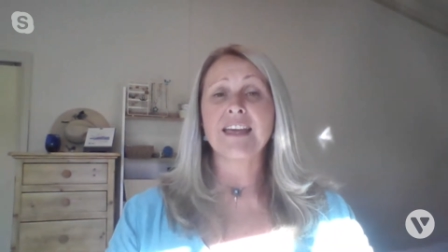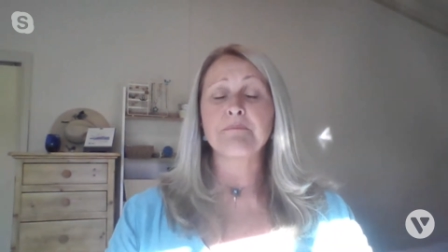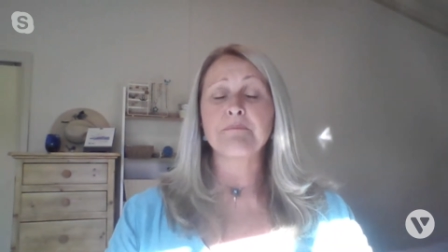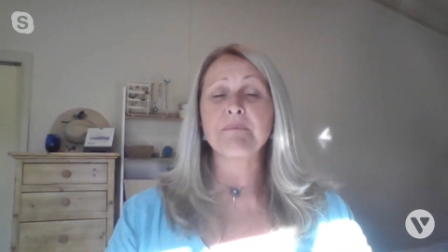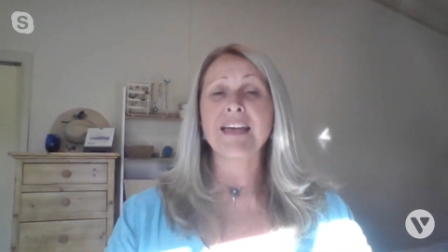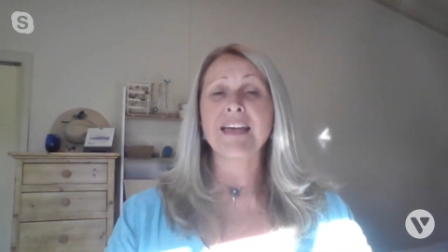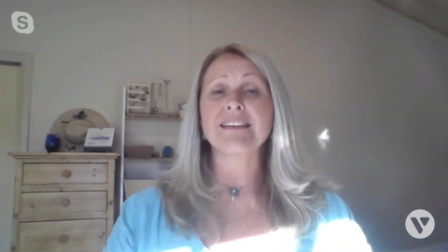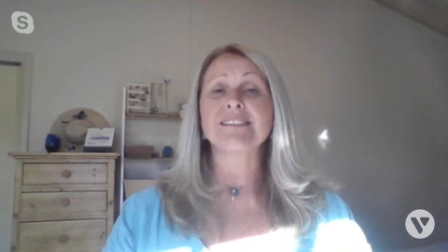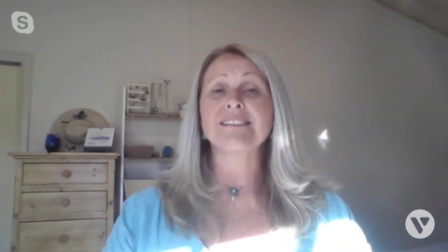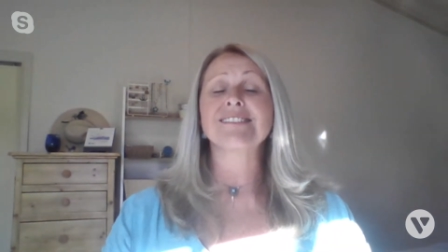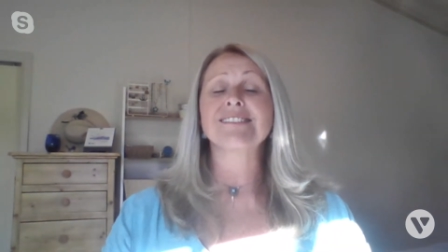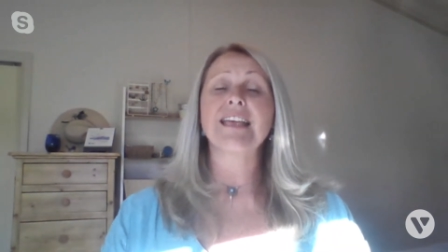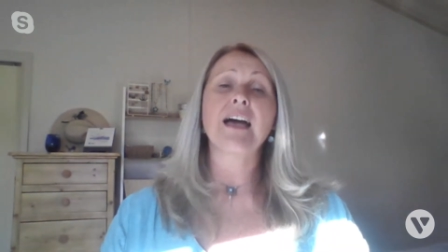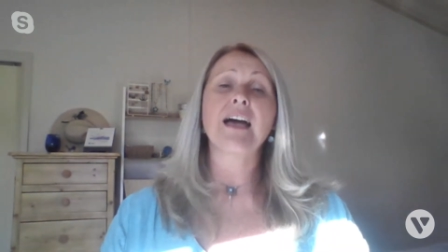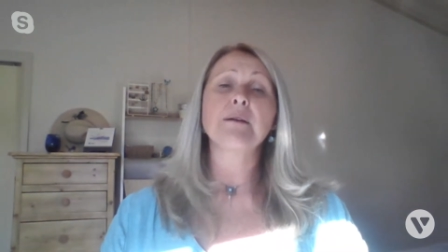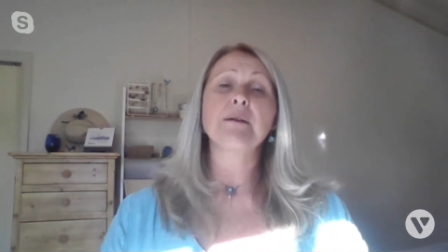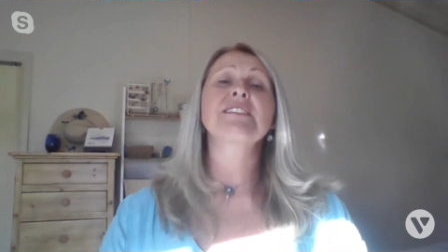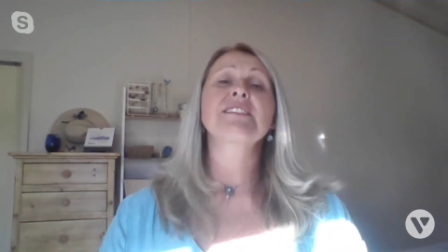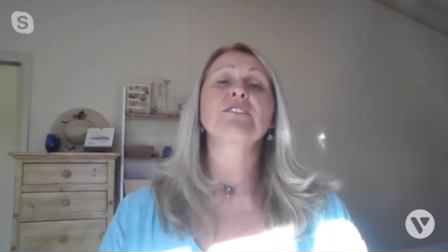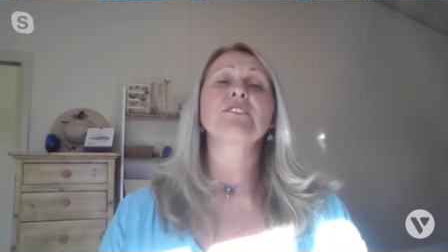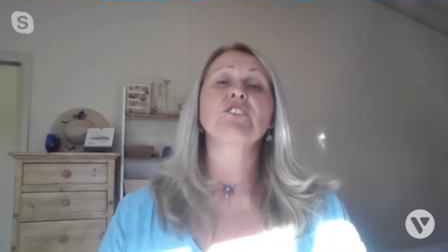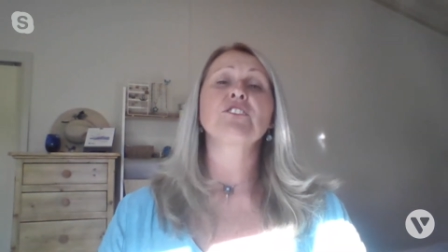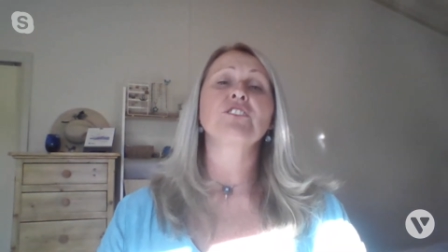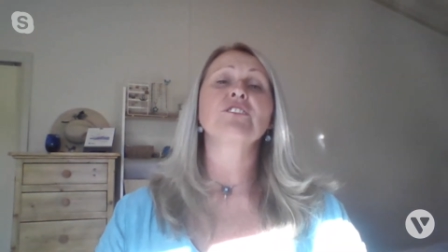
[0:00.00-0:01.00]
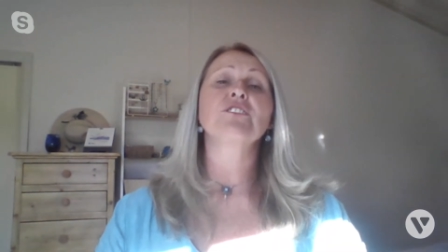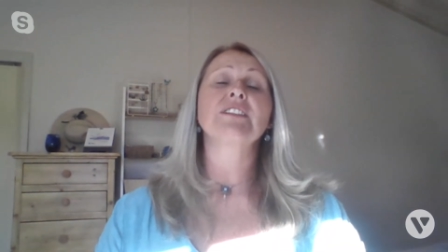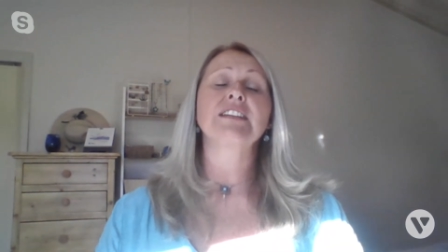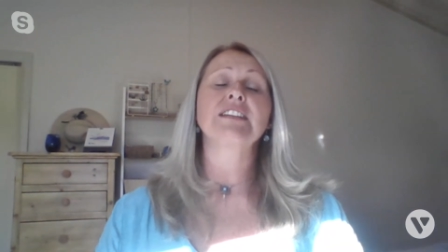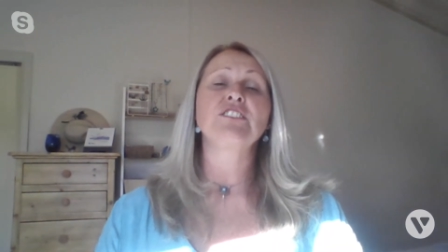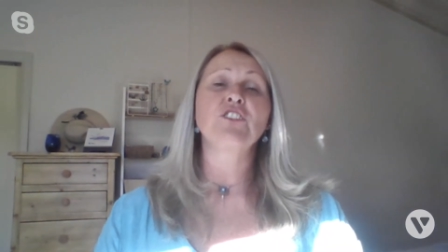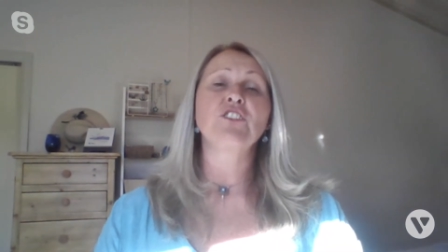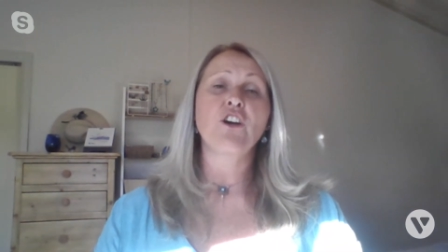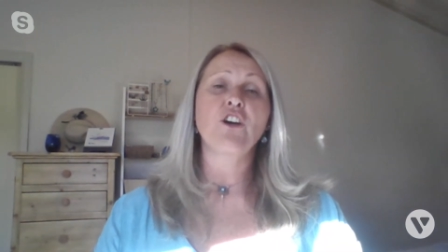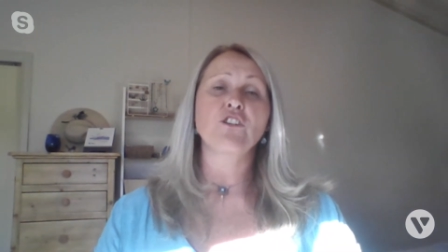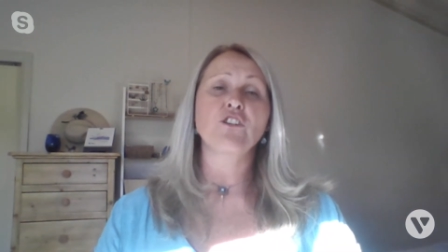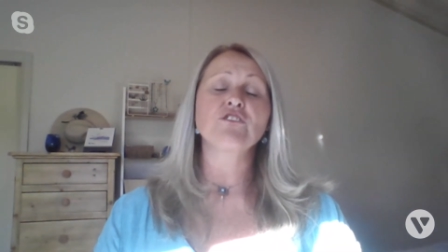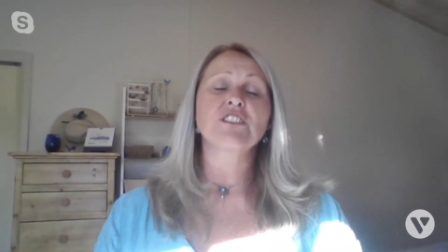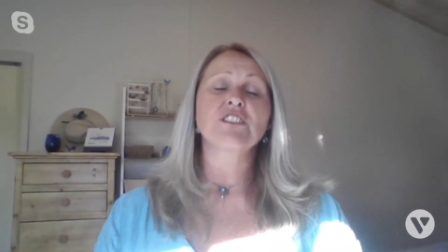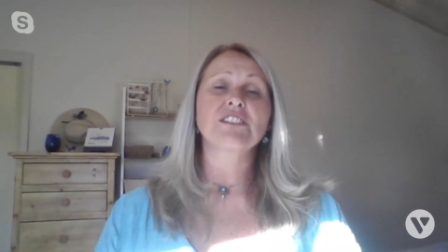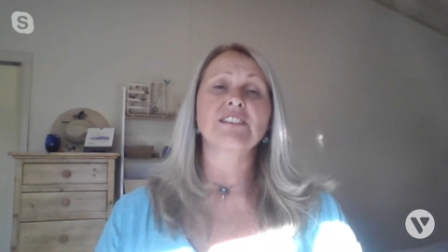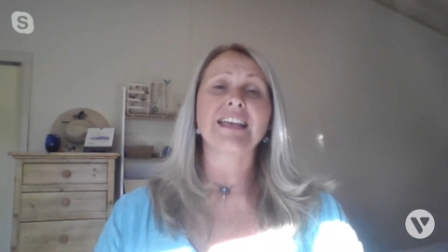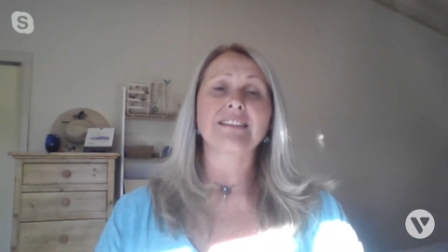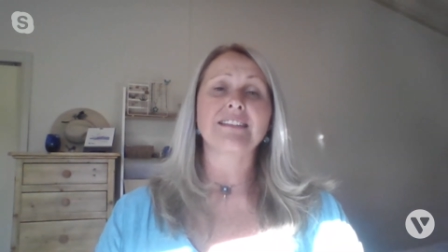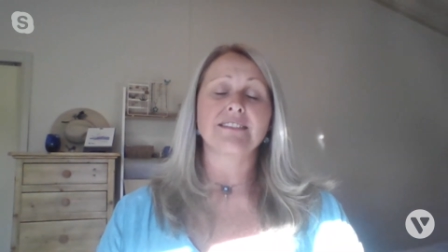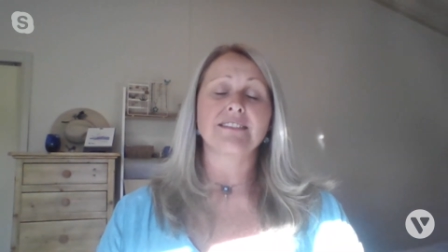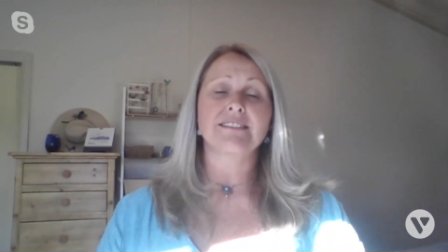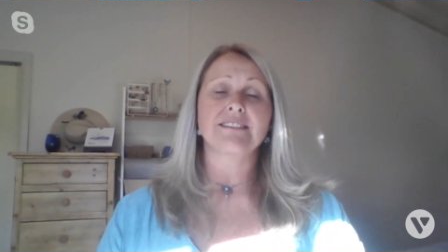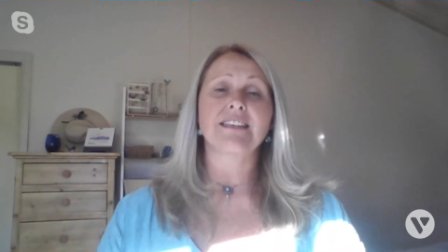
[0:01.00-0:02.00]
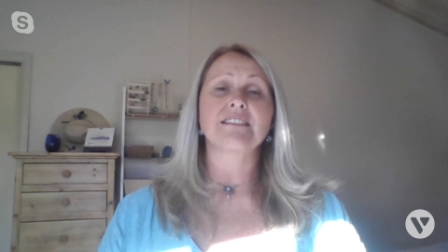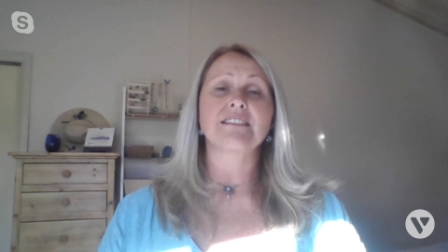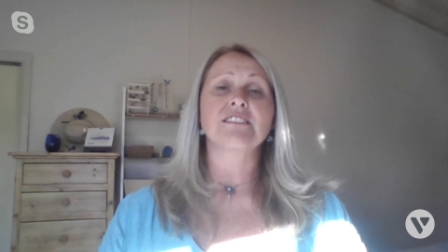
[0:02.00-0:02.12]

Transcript: It makes absolutely no sense.